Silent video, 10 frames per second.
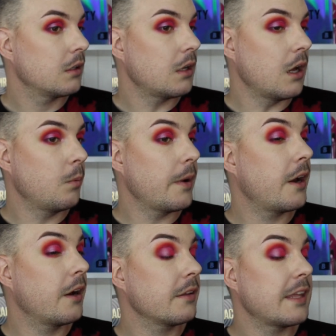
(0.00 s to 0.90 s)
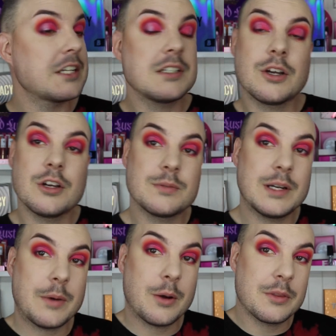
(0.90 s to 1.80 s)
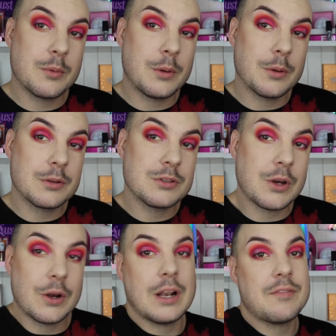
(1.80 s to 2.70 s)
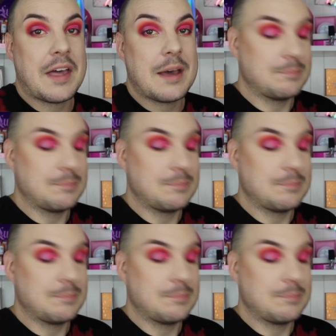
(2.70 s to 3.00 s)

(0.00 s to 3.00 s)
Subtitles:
Oh, work. That actually goes really well with the look, so love that.